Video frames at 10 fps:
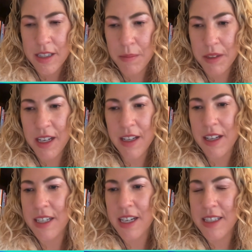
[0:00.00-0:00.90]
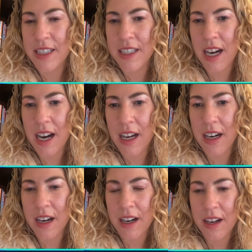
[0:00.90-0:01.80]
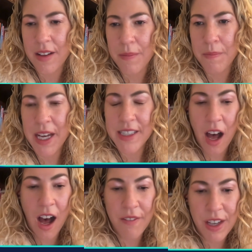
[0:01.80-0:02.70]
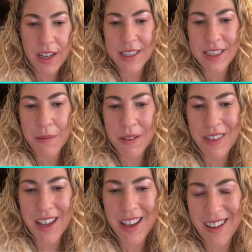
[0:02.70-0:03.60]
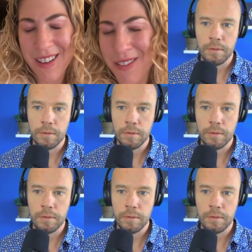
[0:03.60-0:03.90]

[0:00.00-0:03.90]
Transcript: it tends to not be as obvious some of the what's